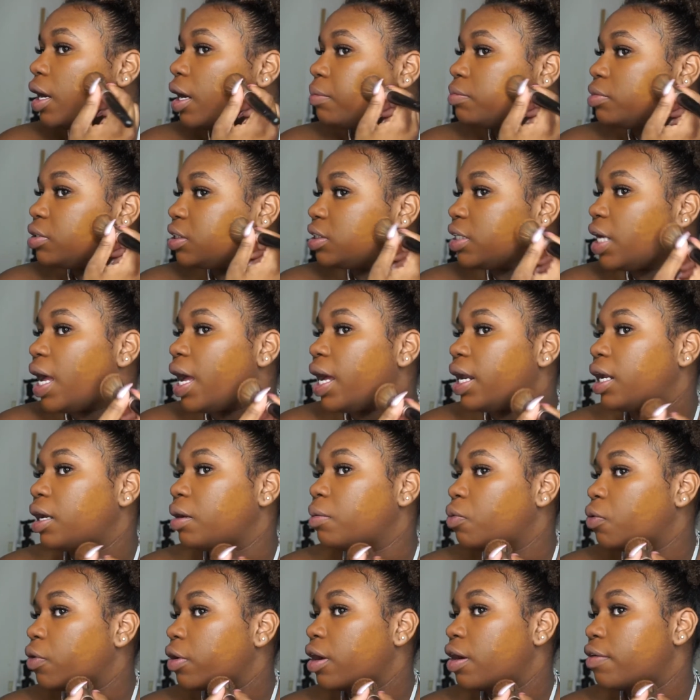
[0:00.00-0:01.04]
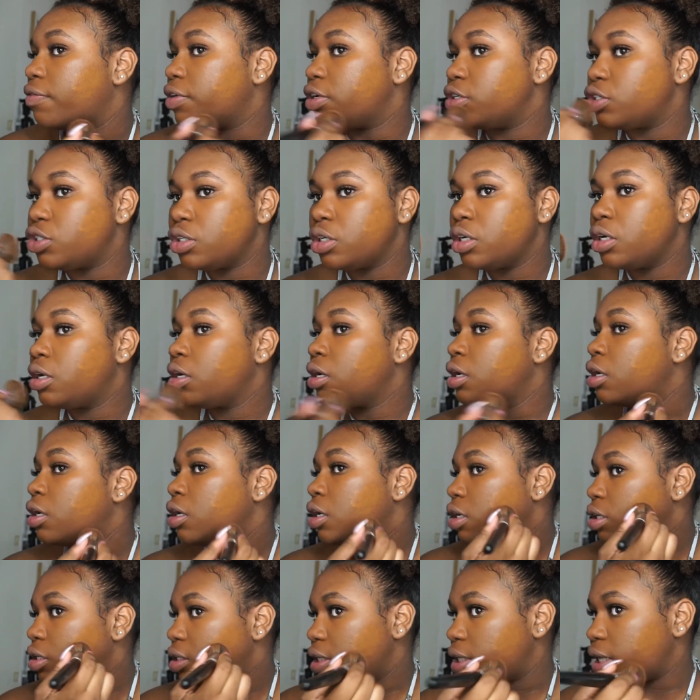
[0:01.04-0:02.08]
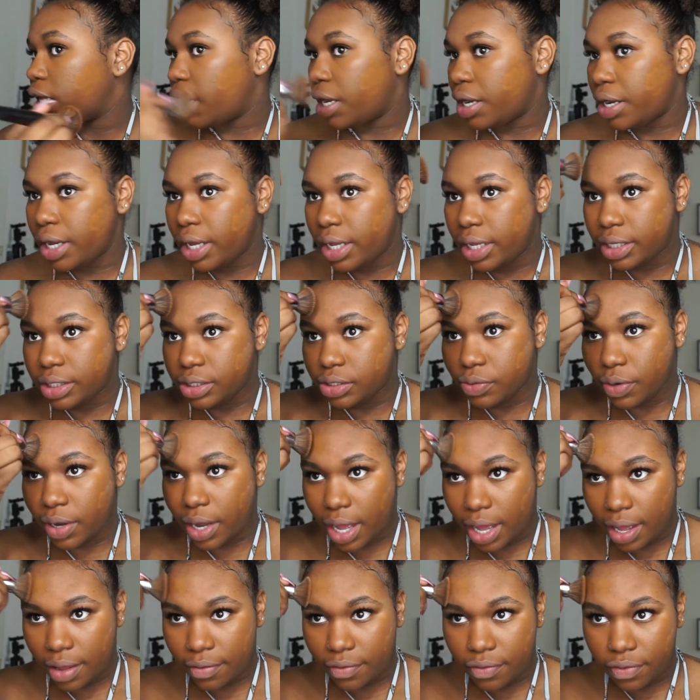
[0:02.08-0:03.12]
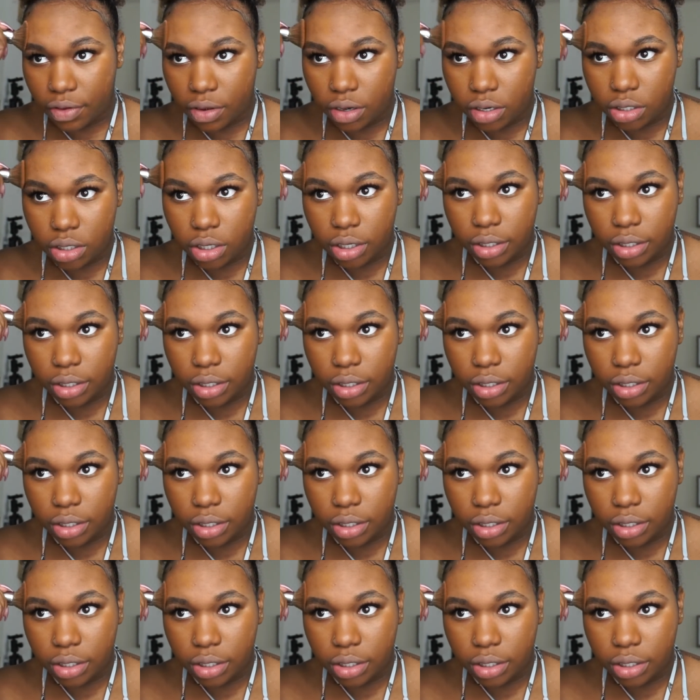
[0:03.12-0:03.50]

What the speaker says: And I'm just adding more coverage to the areas where I have